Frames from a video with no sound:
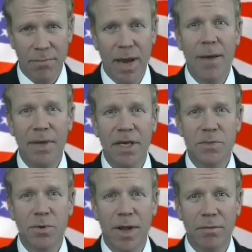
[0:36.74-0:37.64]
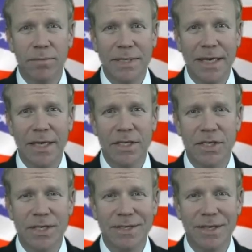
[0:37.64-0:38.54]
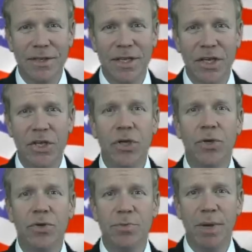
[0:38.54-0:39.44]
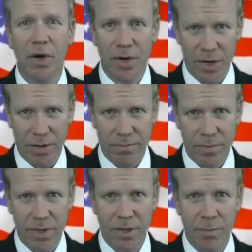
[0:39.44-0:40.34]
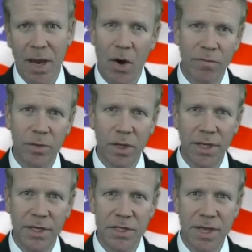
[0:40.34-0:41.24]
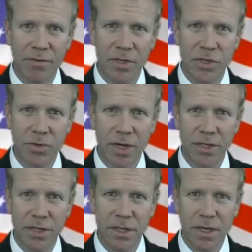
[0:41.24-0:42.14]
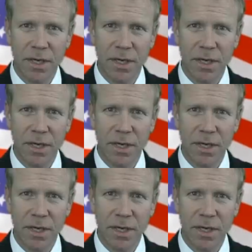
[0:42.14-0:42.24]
My biggest problem is the huge barrier that the powerful elitists have constructed,